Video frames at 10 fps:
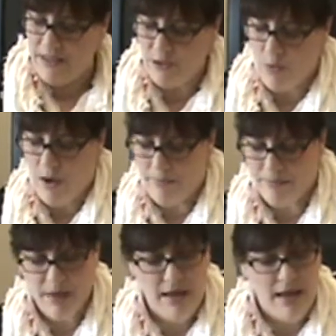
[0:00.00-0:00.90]
this one.
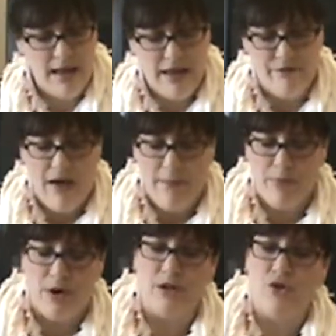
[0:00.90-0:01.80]
If I
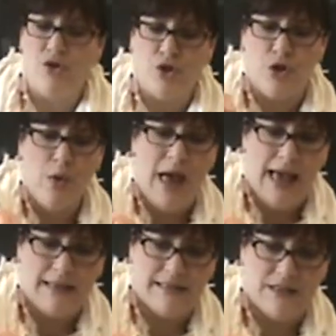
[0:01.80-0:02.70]
put 2
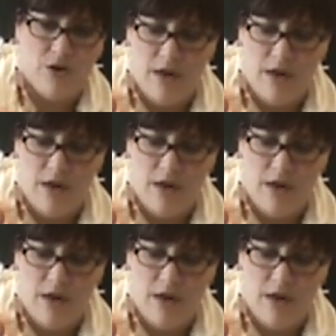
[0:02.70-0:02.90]
x's